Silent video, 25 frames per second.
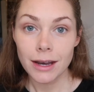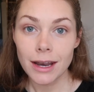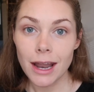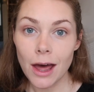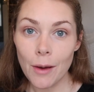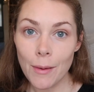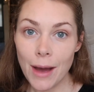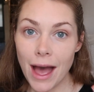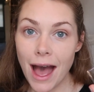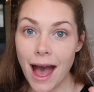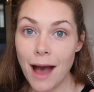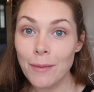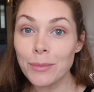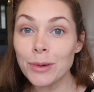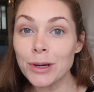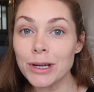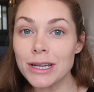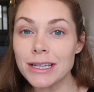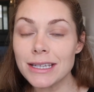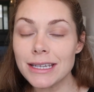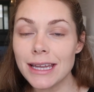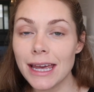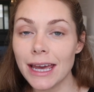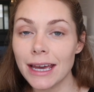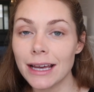Now I am going
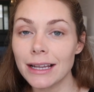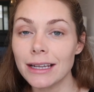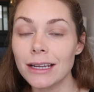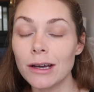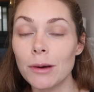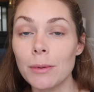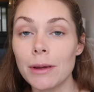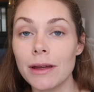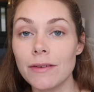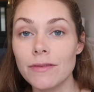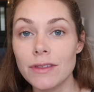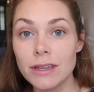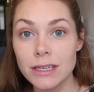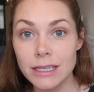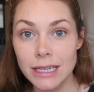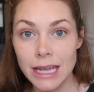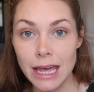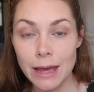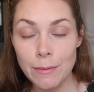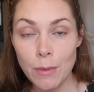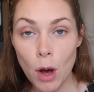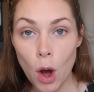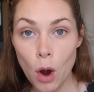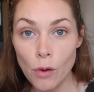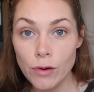to take a little bit of the
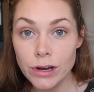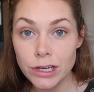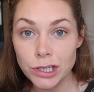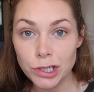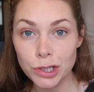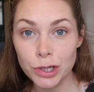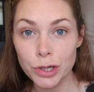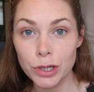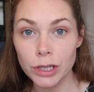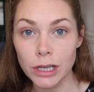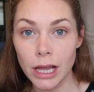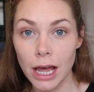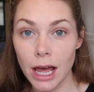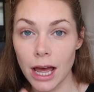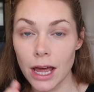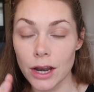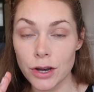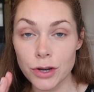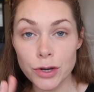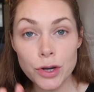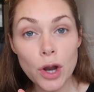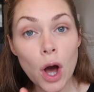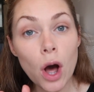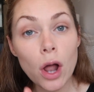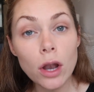same orange colour,
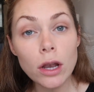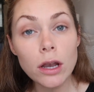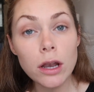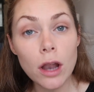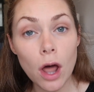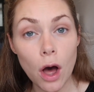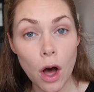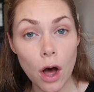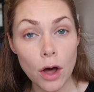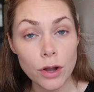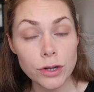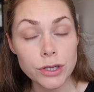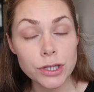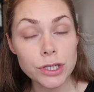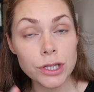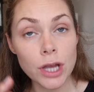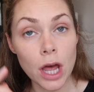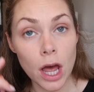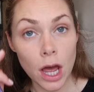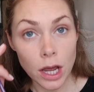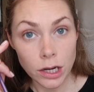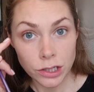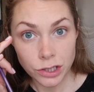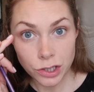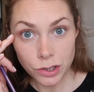not lots,
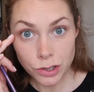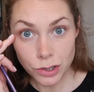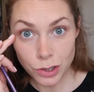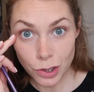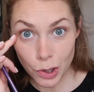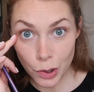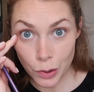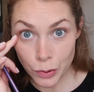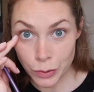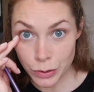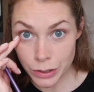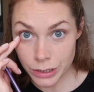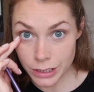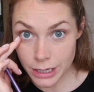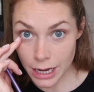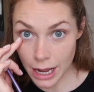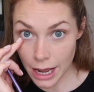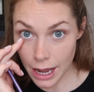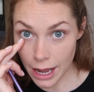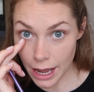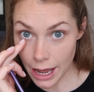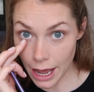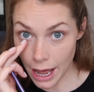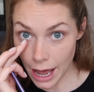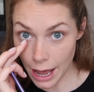just
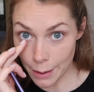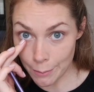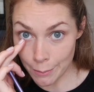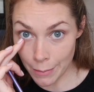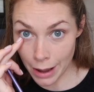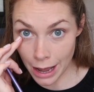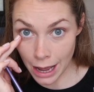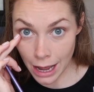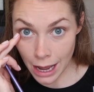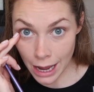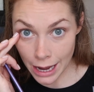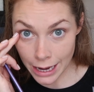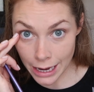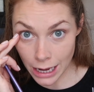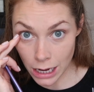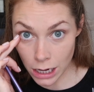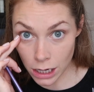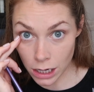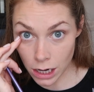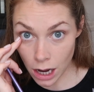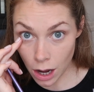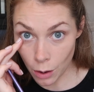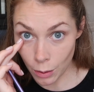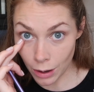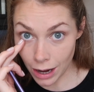under my
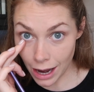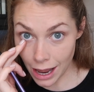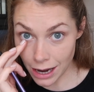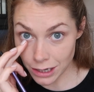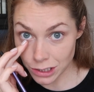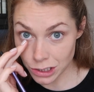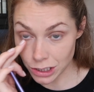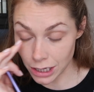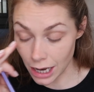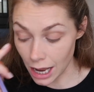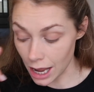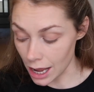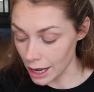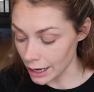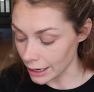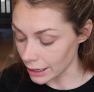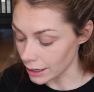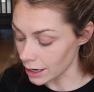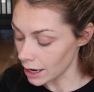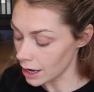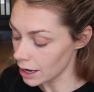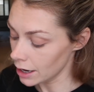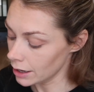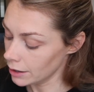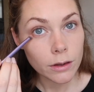lower lash
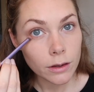line.